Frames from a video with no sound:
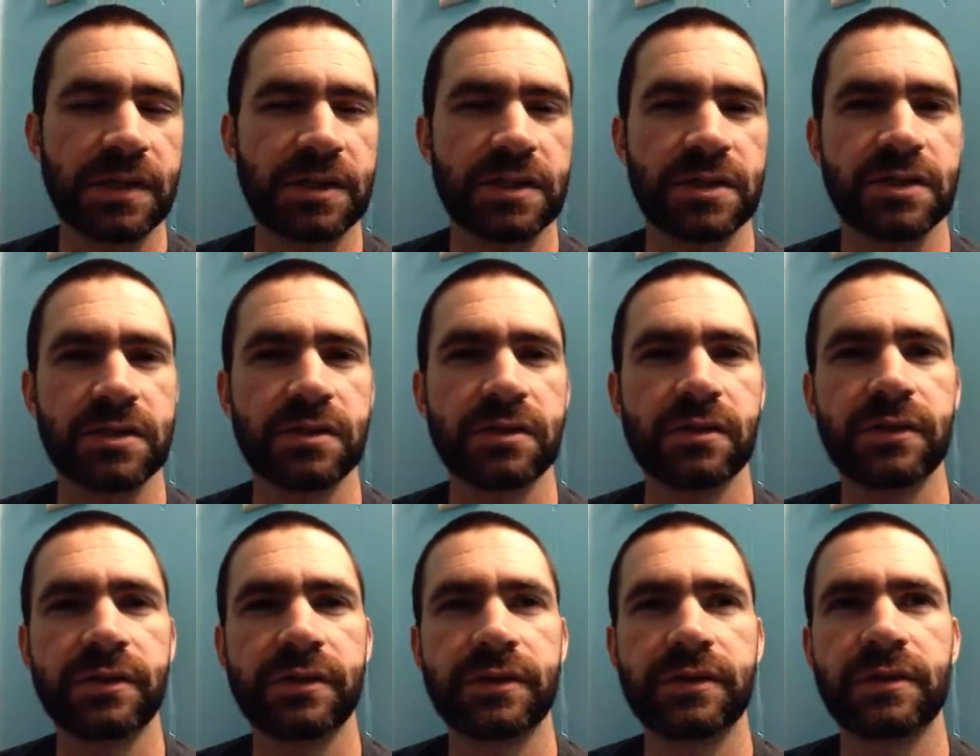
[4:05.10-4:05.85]

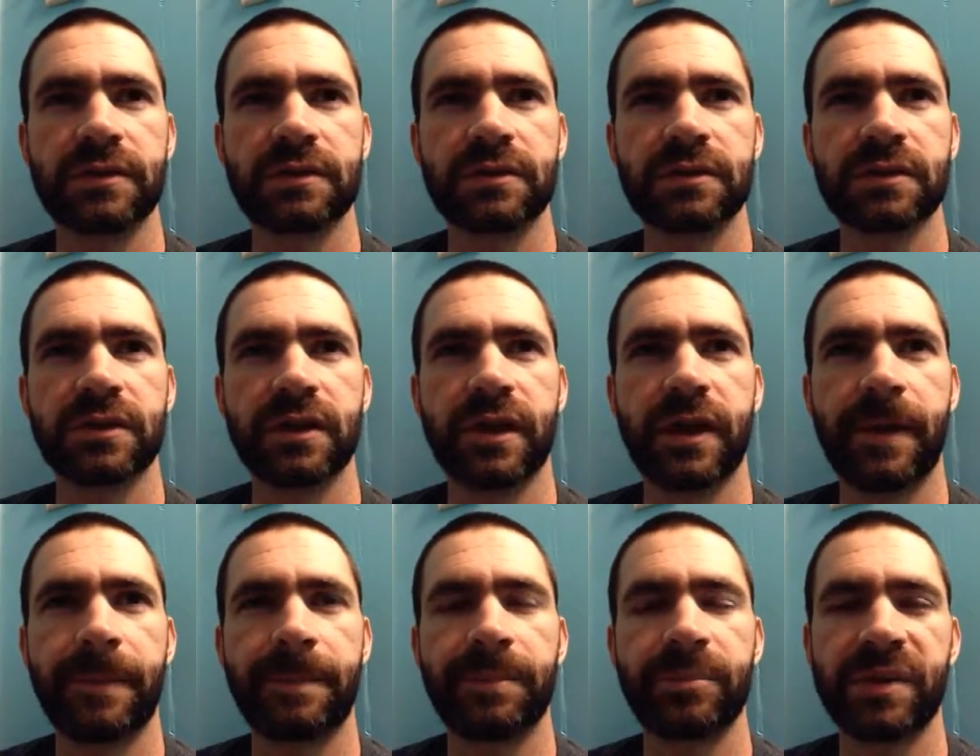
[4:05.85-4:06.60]
considered
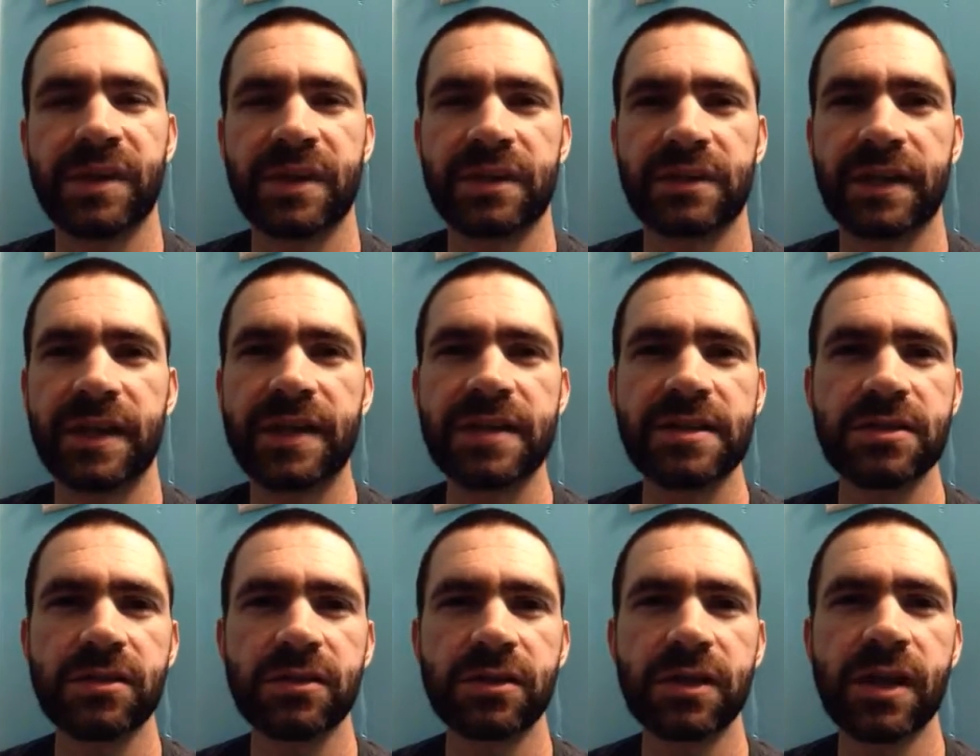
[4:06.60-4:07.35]
um, being
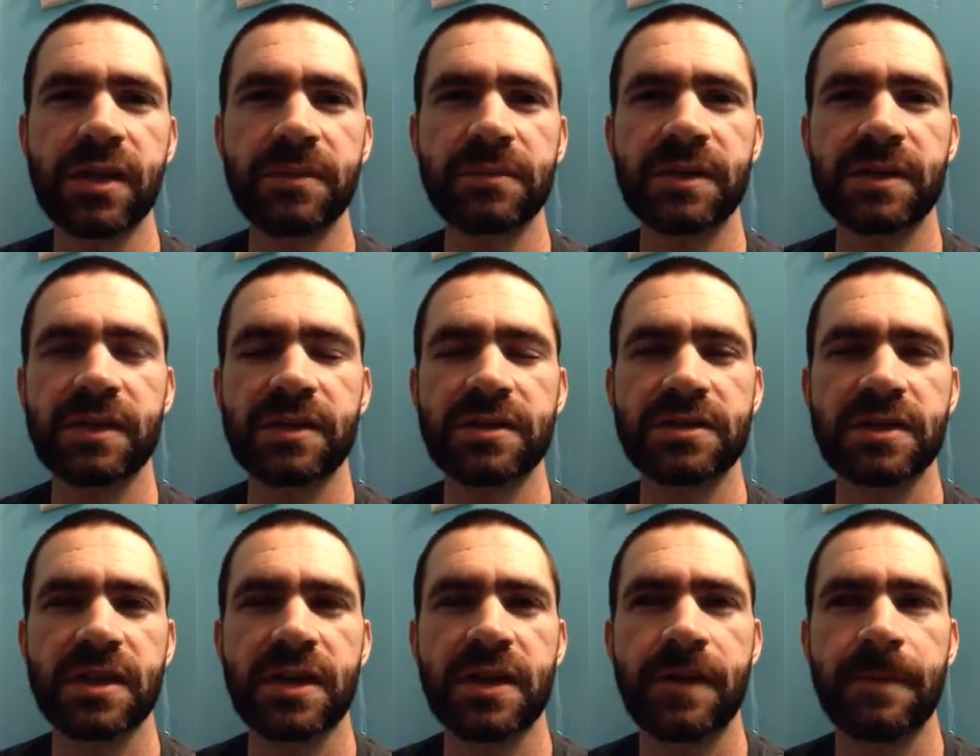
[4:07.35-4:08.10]
lazy or not
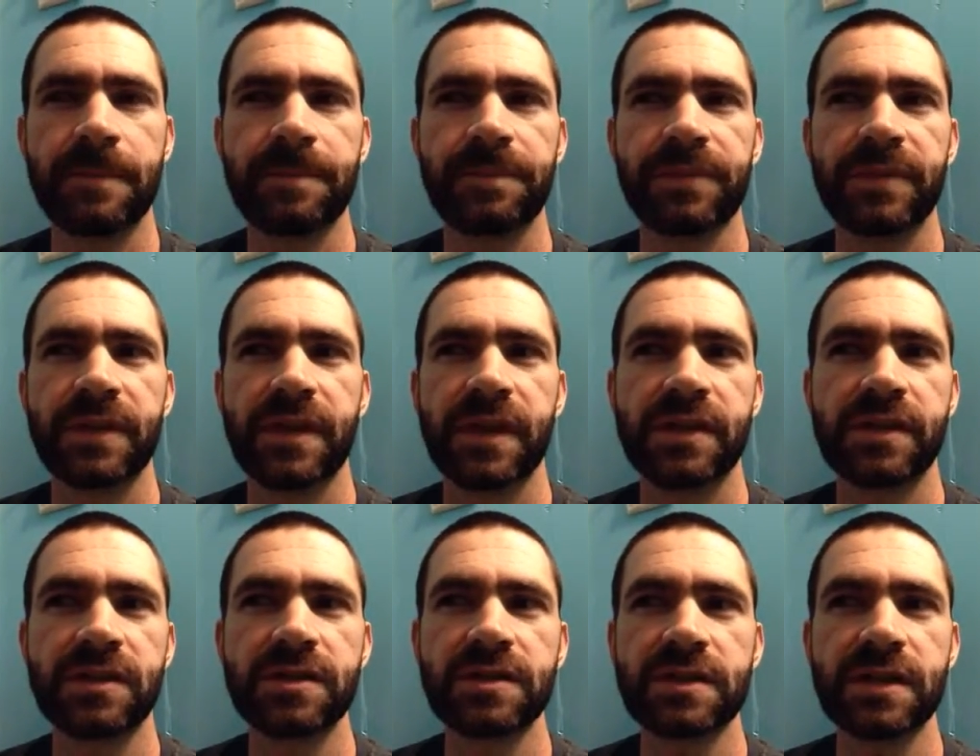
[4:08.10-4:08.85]
because
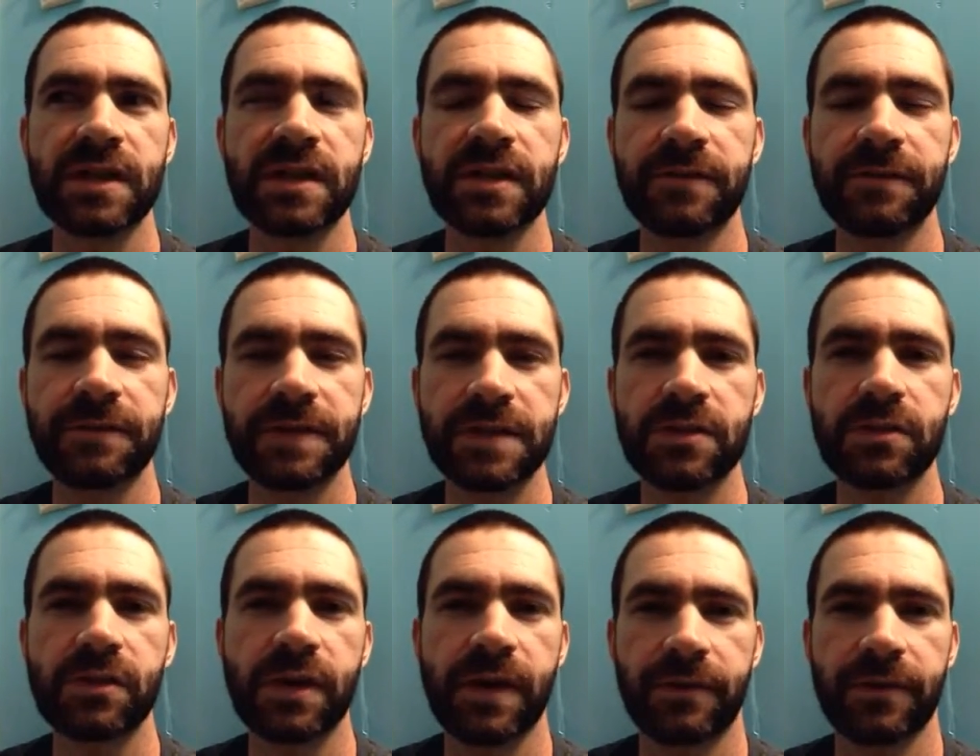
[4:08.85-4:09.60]
it doesn't take any
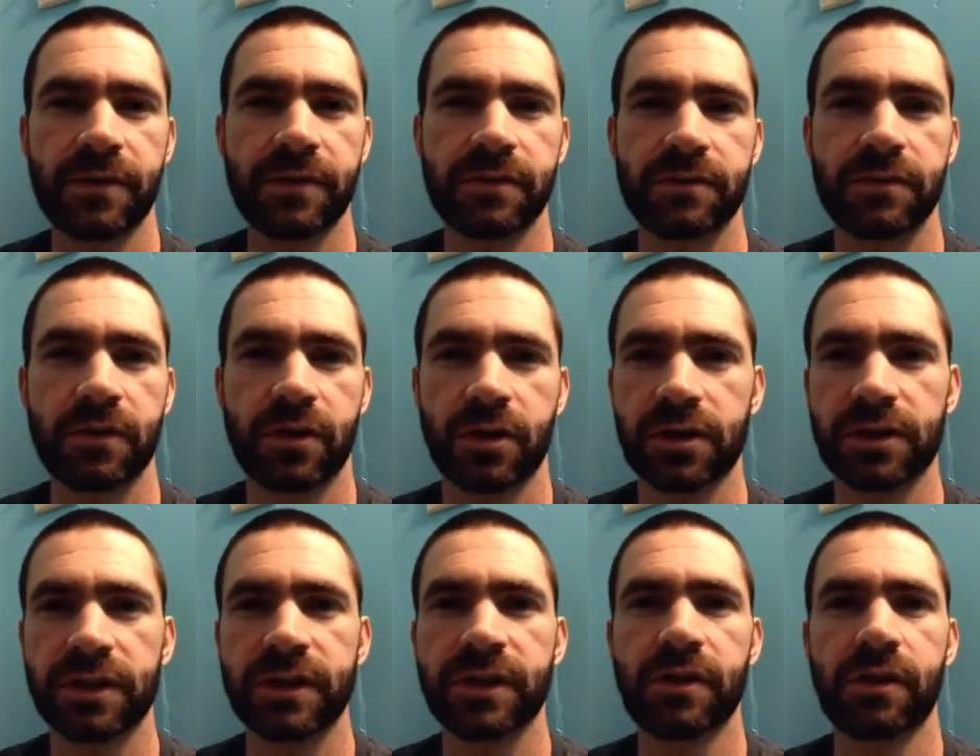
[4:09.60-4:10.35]
physical effort
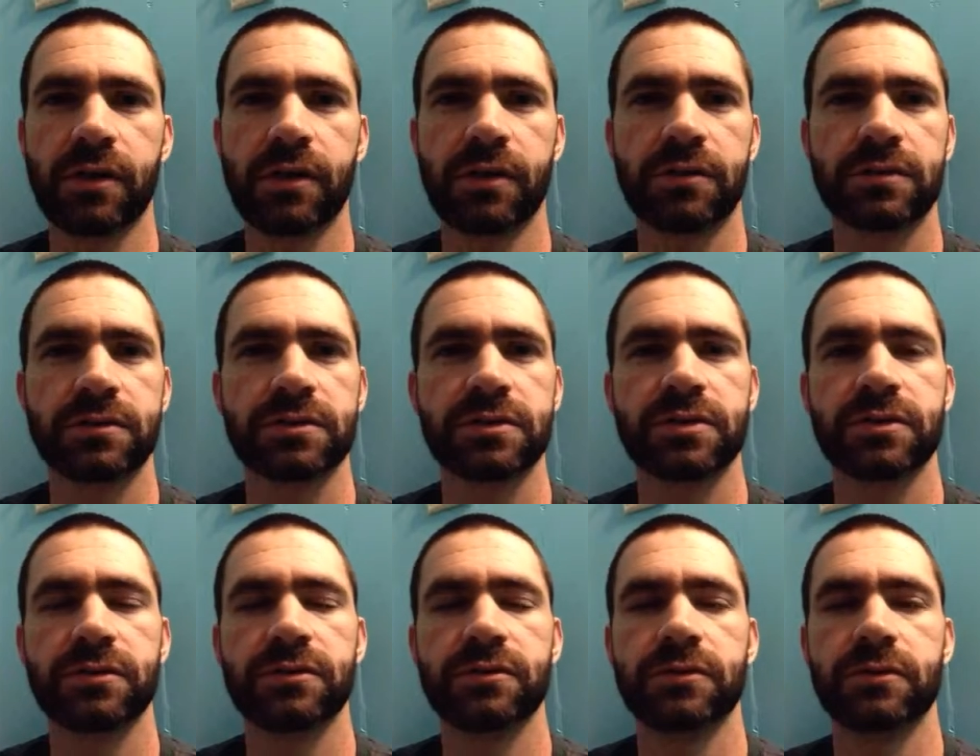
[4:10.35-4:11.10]
hardly at all
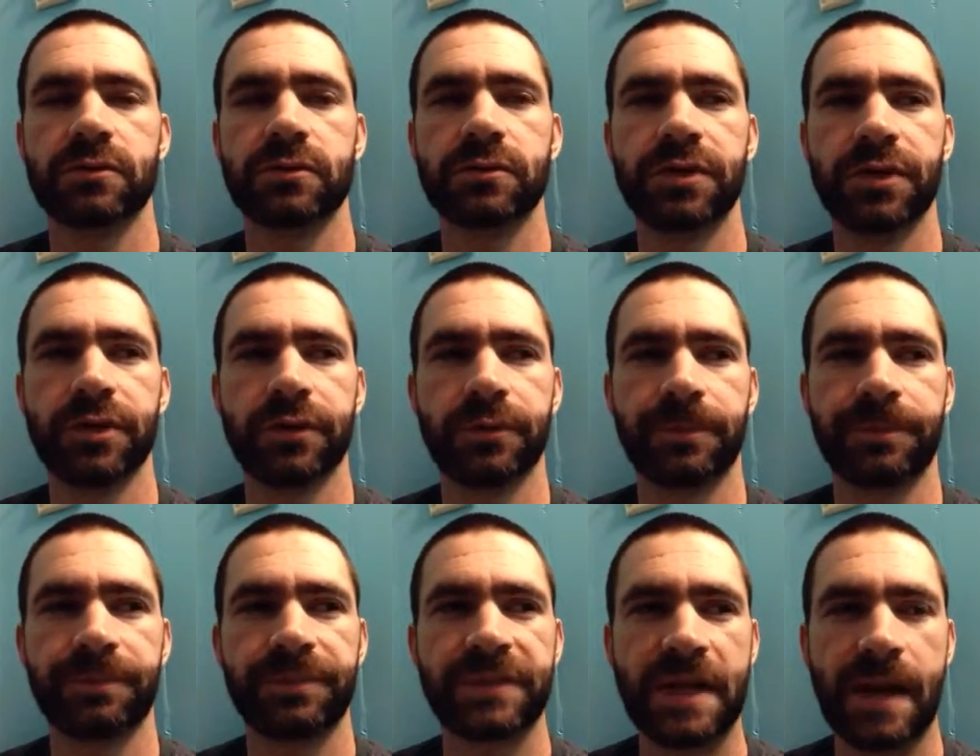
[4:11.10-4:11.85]
to you know
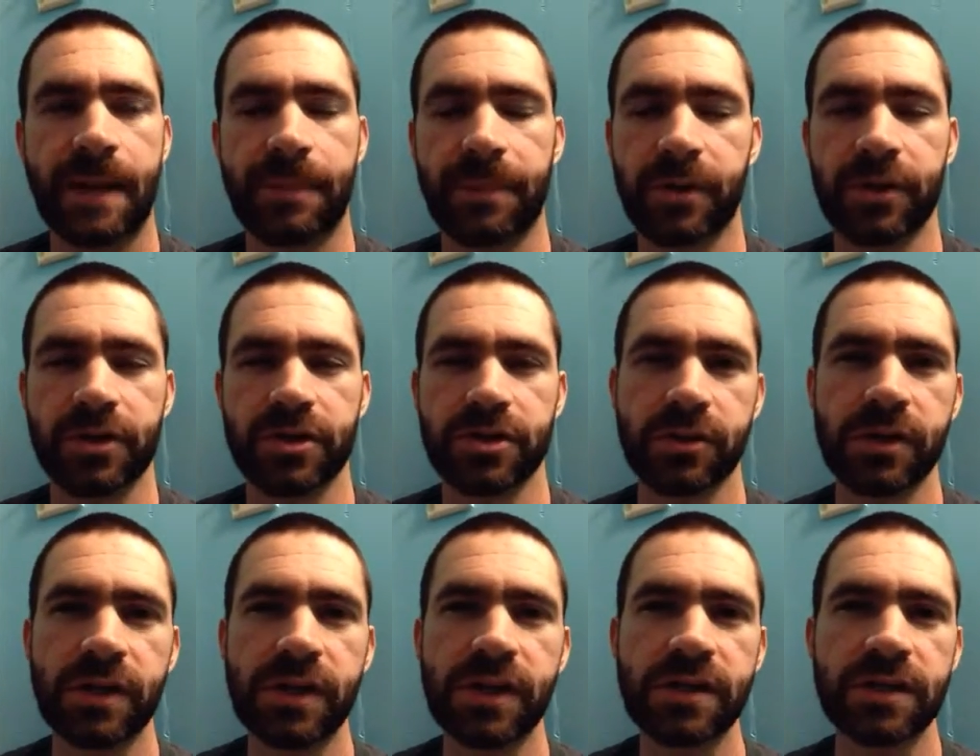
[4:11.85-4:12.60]
tap on a
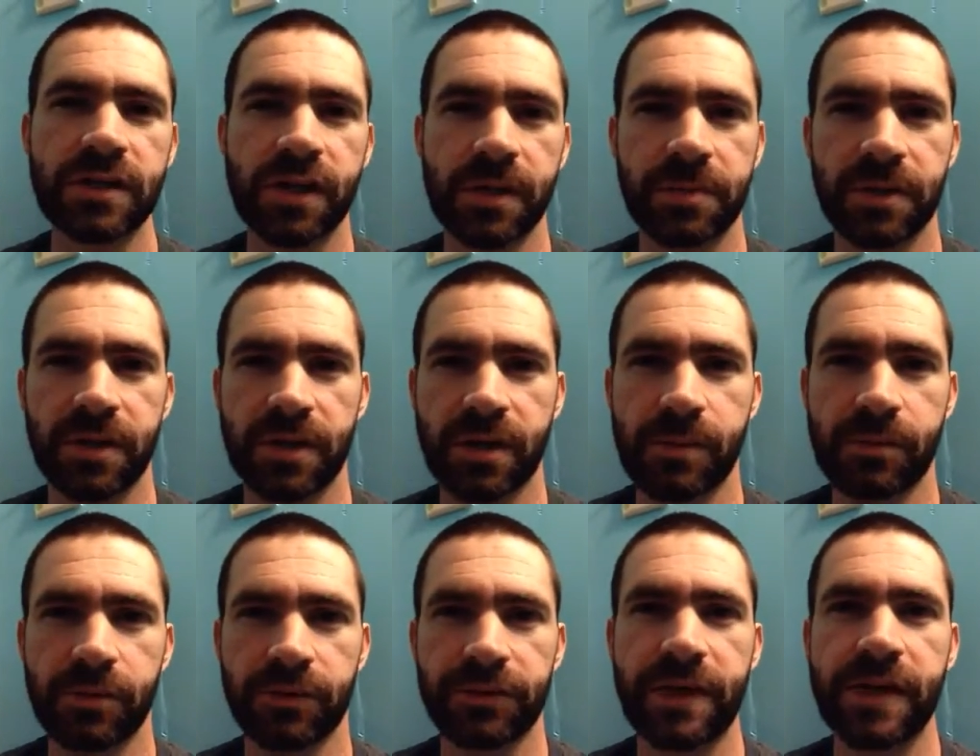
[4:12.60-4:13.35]
screen, type in a
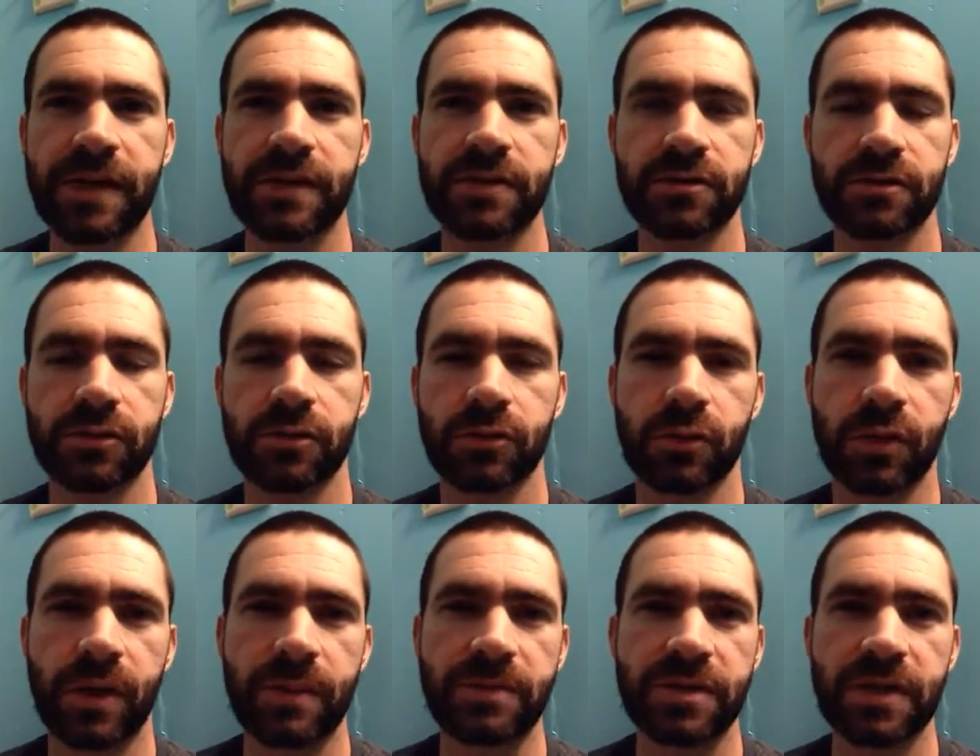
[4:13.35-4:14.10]
couple things, go to
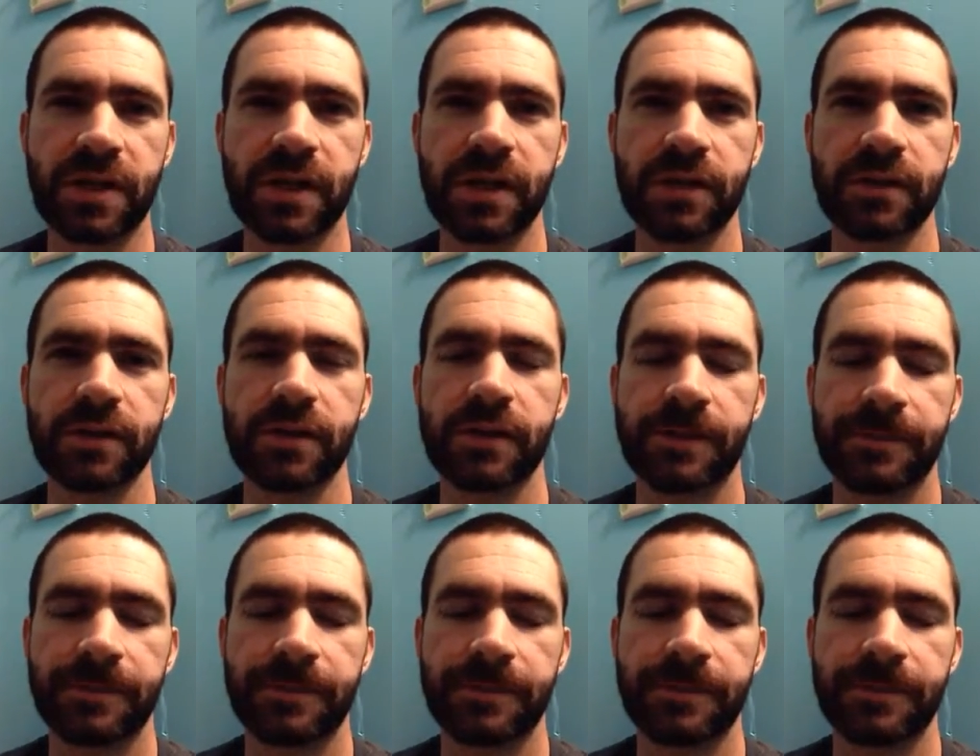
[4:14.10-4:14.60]
a website,